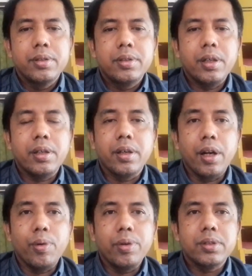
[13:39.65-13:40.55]

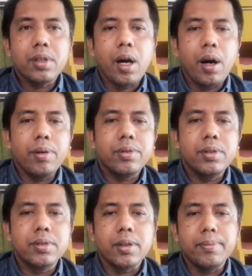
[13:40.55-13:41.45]
Children with
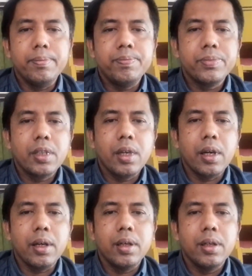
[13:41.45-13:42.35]
autism,
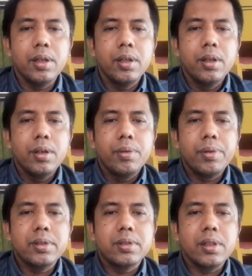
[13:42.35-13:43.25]

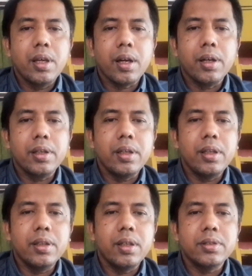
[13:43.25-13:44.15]
with early
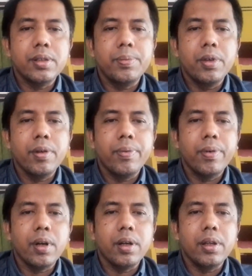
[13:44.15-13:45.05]
intensive
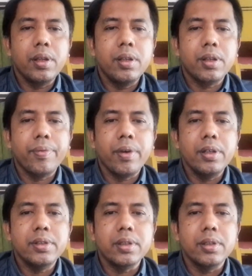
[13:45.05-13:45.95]
behavioral
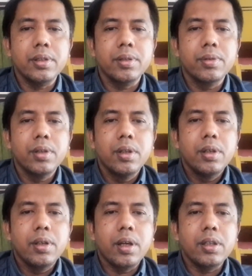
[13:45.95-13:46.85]
intervention,
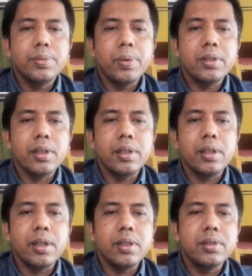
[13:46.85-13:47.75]
especially
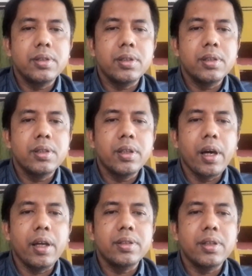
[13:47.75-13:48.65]

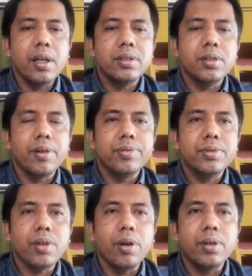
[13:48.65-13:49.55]
at the age of
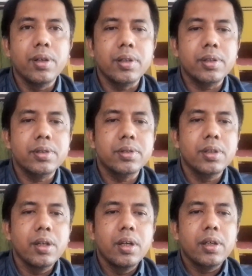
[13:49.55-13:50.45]
toddlers,
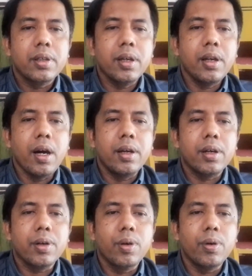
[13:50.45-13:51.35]
can
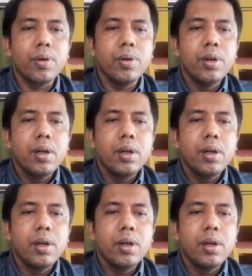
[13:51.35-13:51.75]
undergo